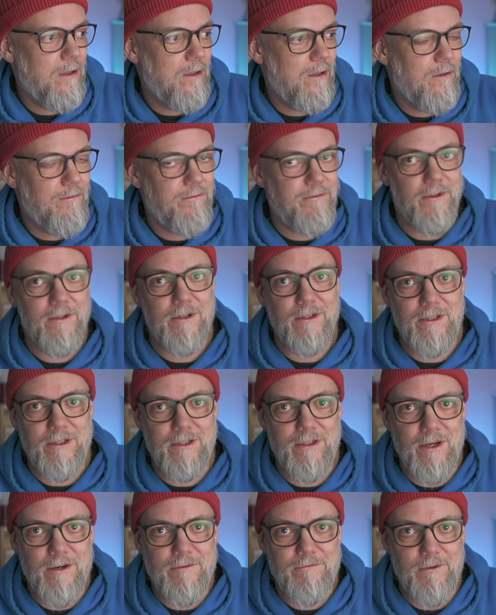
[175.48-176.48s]
funnily
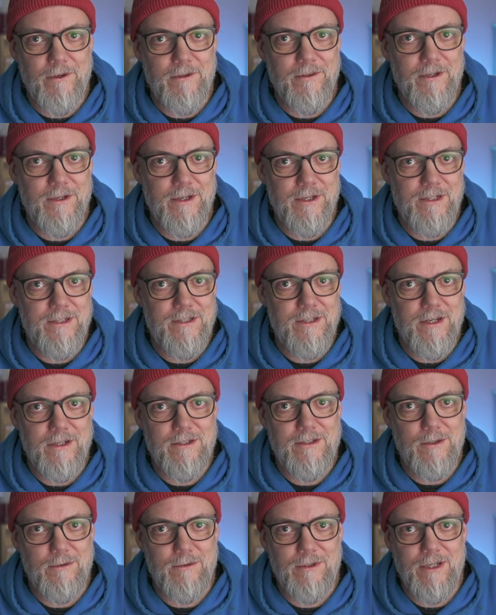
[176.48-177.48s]
enough, on the nights that I
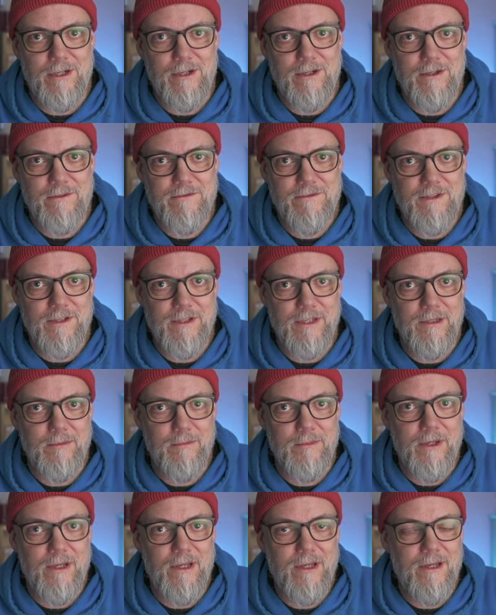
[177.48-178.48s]
don't get enough sleep.
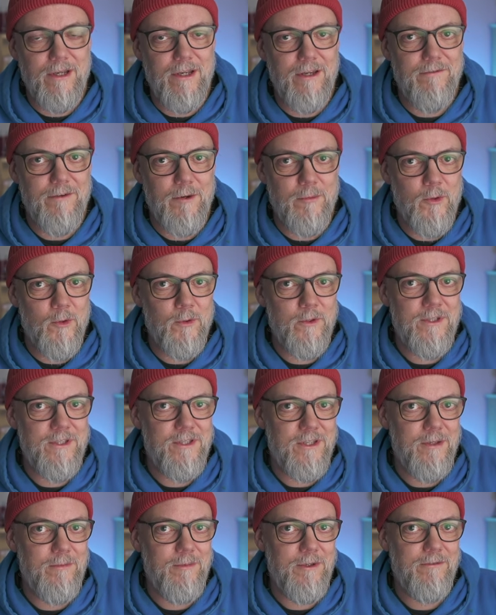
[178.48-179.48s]
If I'm only
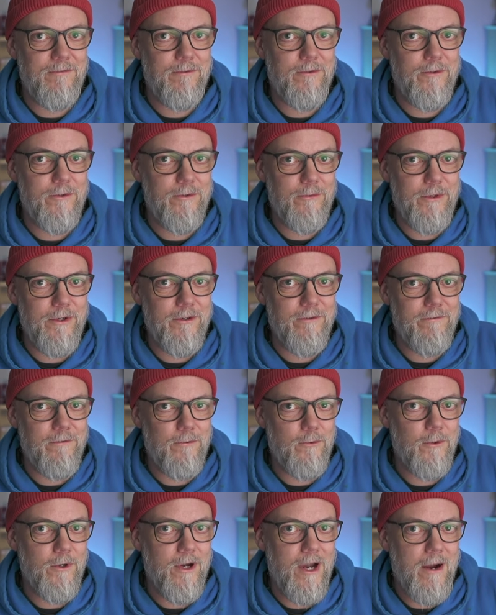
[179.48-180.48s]
sleeping for 3 or
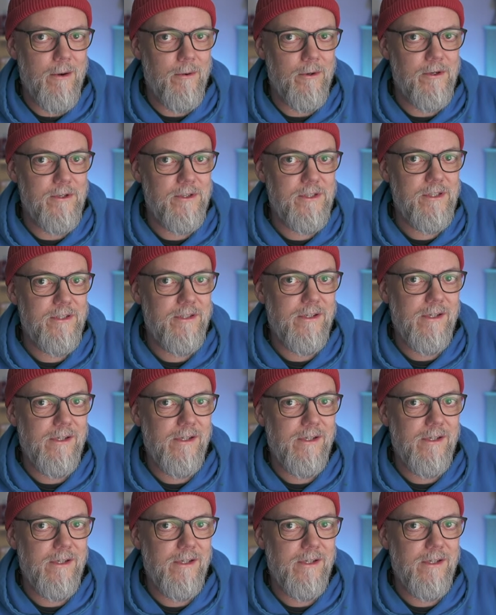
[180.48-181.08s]
4 hours